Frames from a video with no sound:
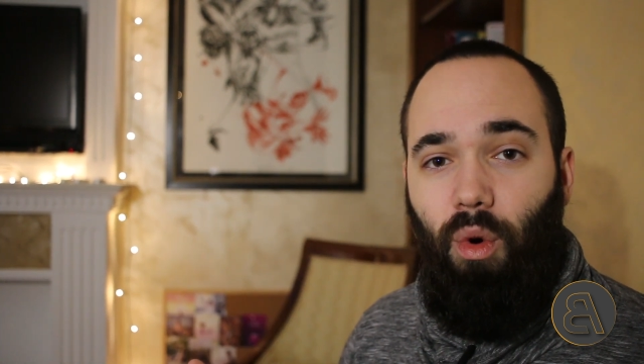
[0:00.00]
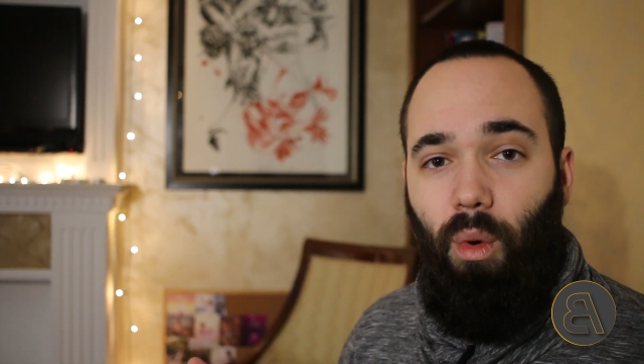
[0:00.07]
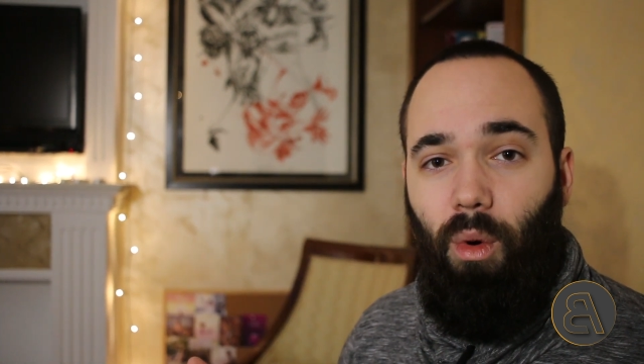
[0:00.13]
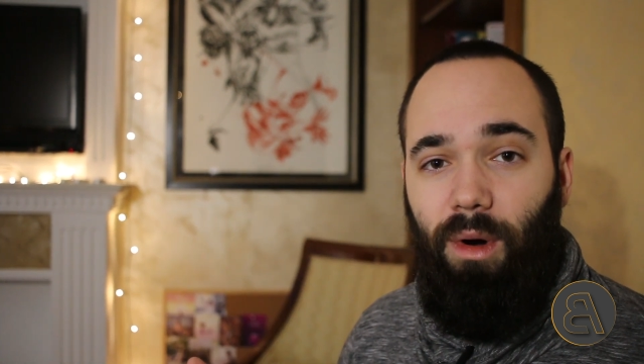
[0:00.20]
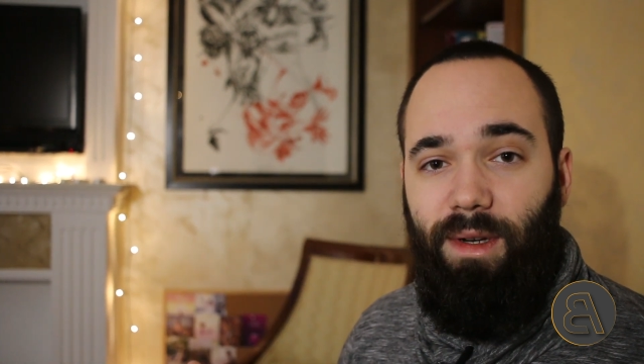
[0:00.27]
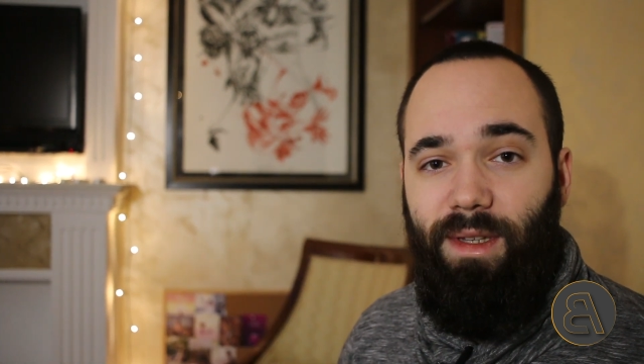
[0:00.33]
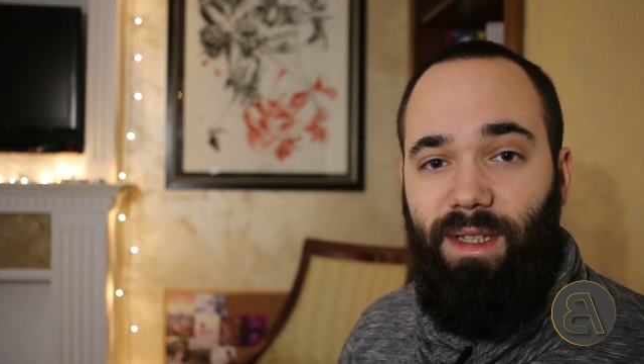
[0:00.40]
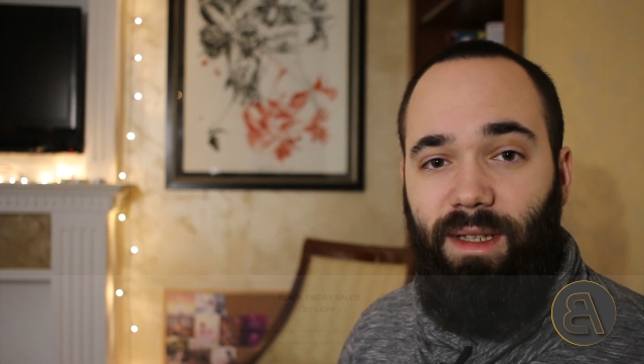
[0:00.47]

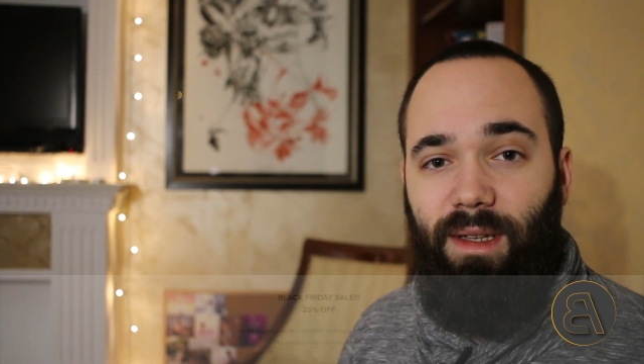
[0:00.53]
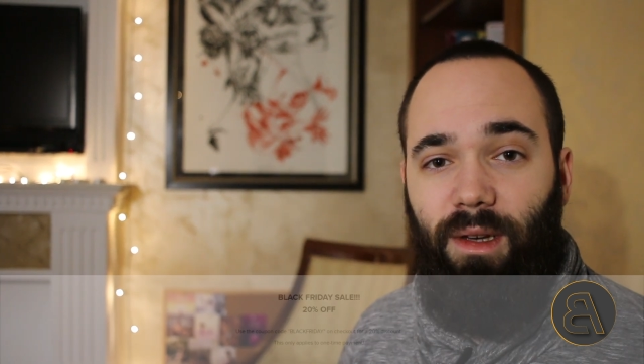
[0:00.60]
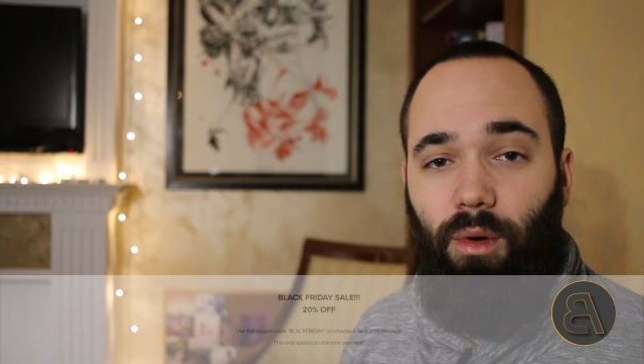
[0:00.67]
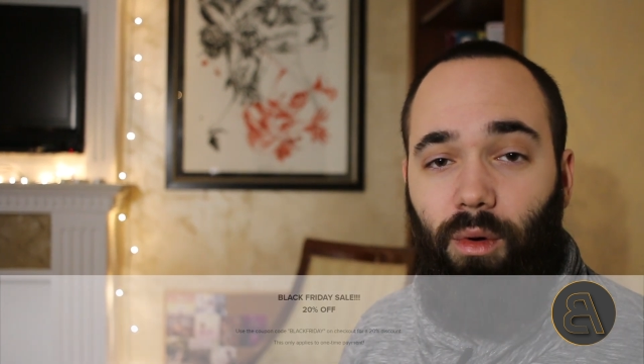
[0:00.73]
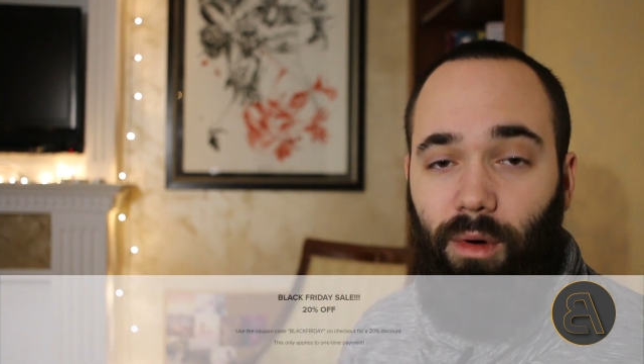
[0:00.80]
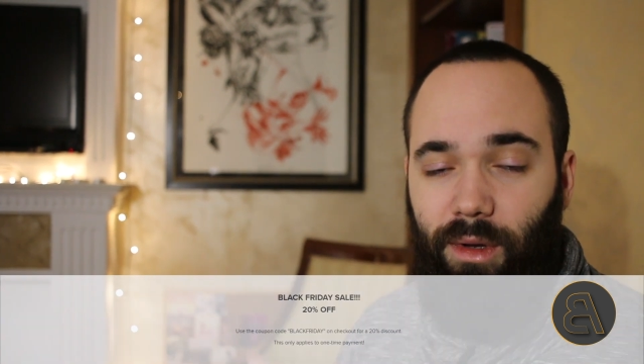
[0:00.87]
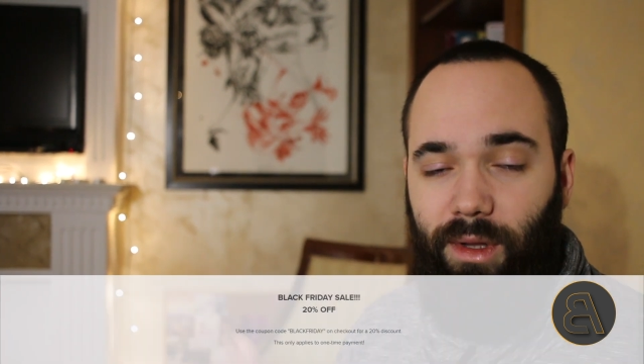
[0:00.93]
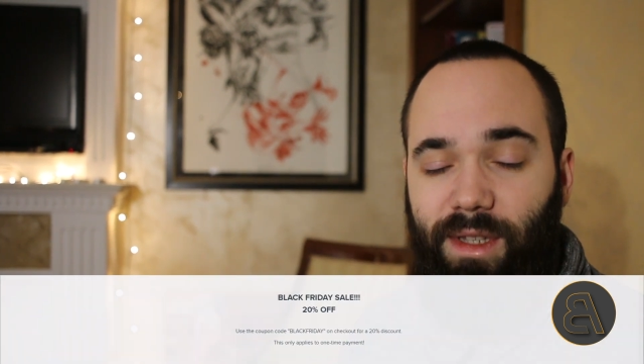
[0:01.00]
course
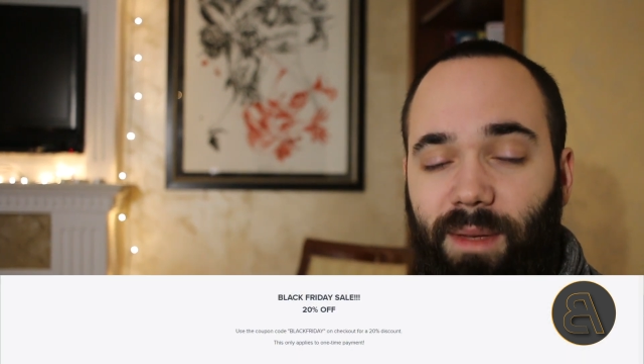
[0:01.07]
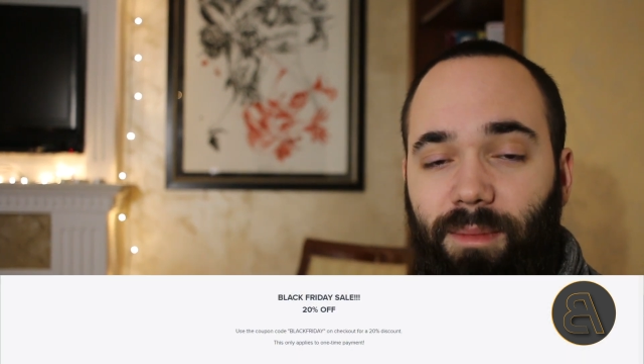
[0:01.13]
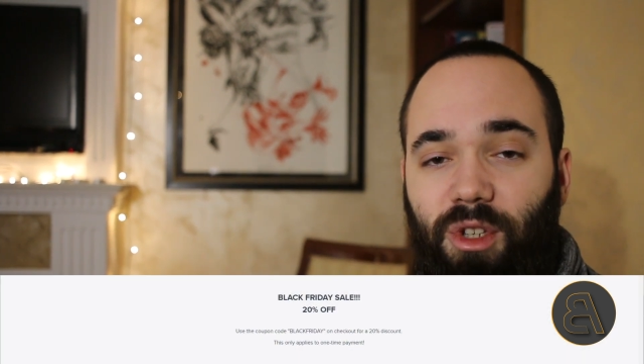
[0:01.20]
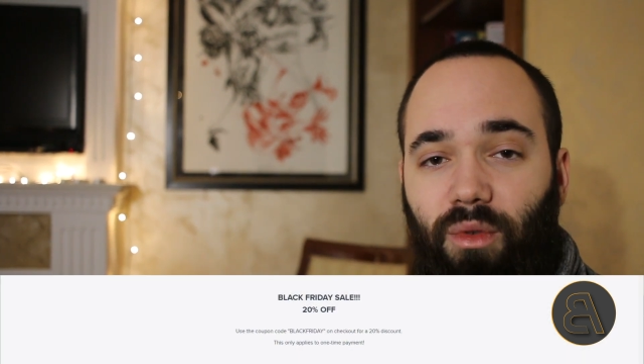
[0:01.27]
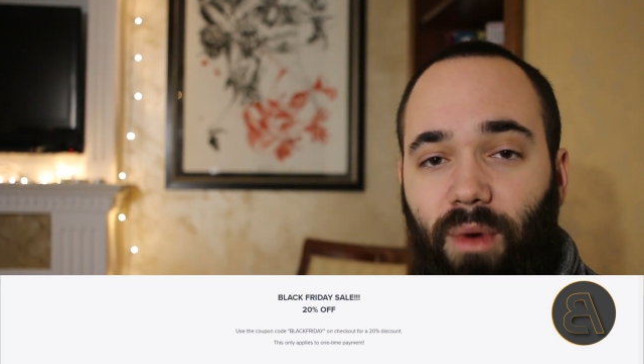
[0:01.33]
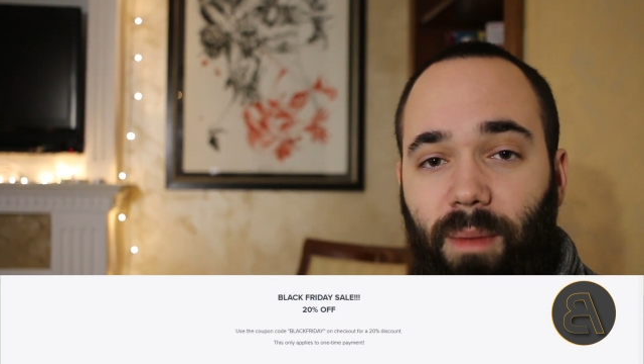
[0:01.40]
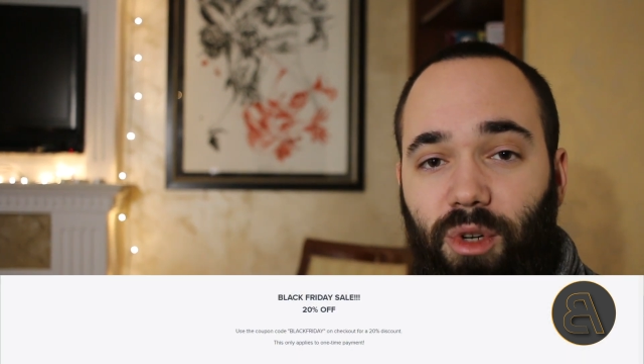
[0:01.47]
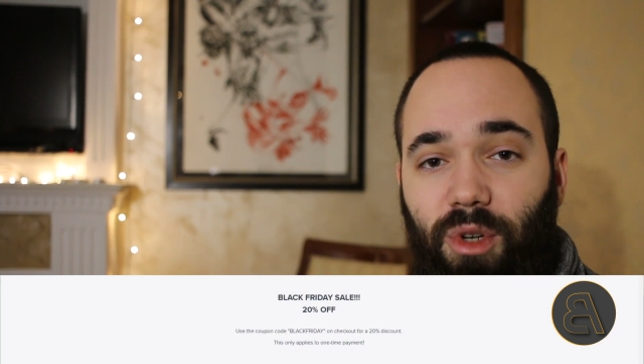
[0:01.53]
or the
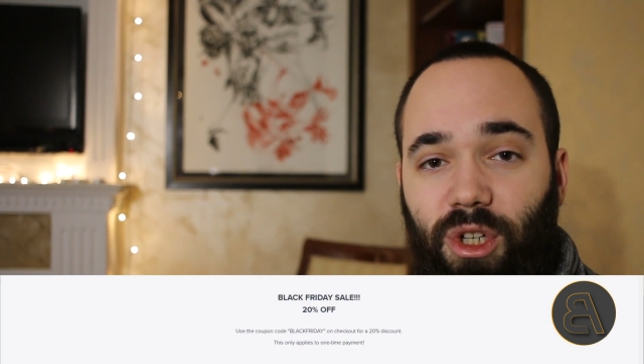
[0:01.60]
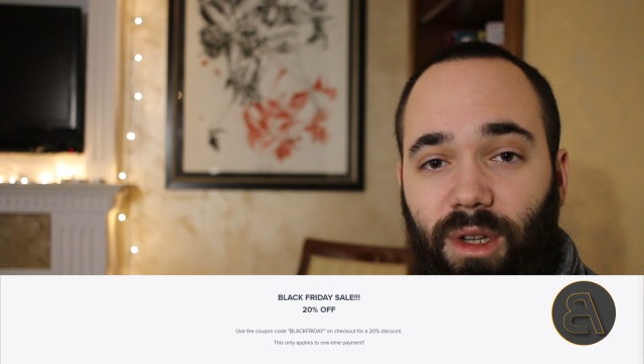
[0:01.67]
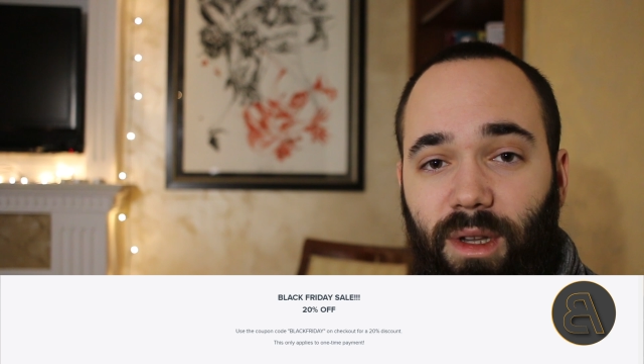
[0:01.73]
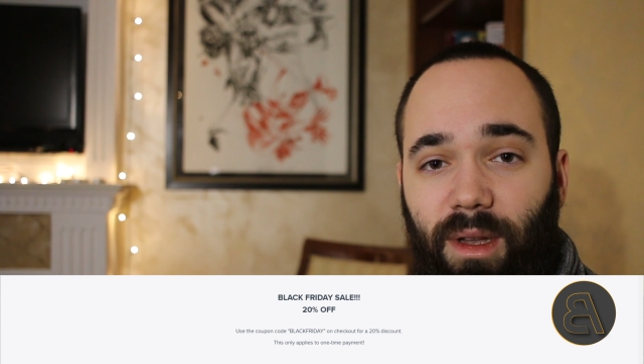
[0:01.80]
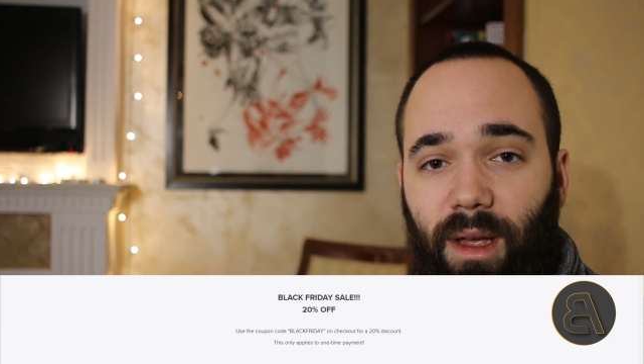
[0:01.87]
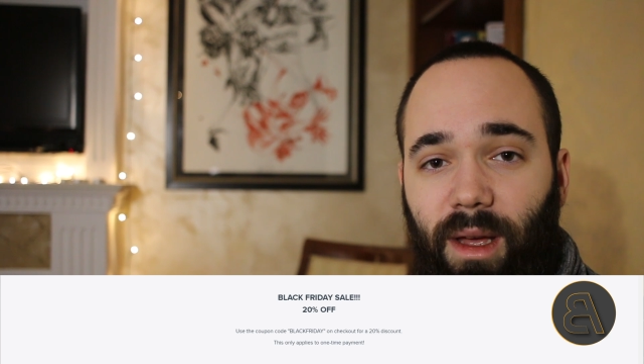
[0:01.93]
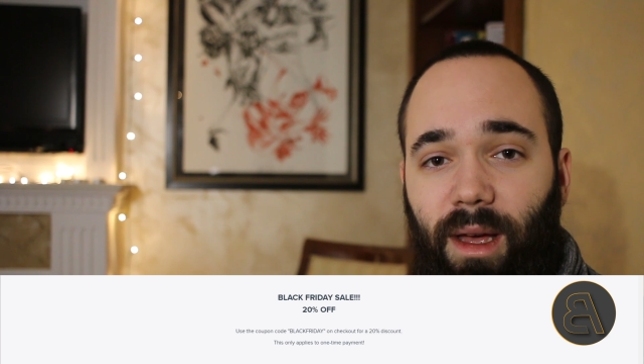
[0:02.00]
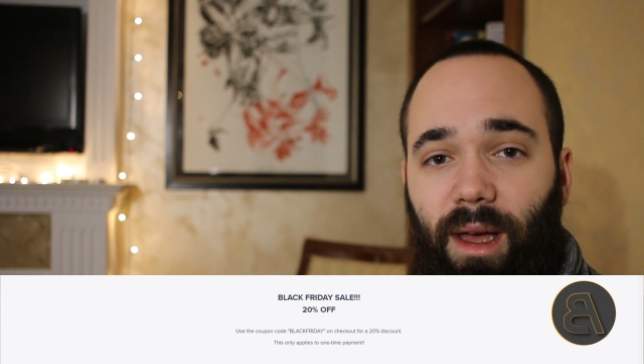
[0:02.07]
subscription,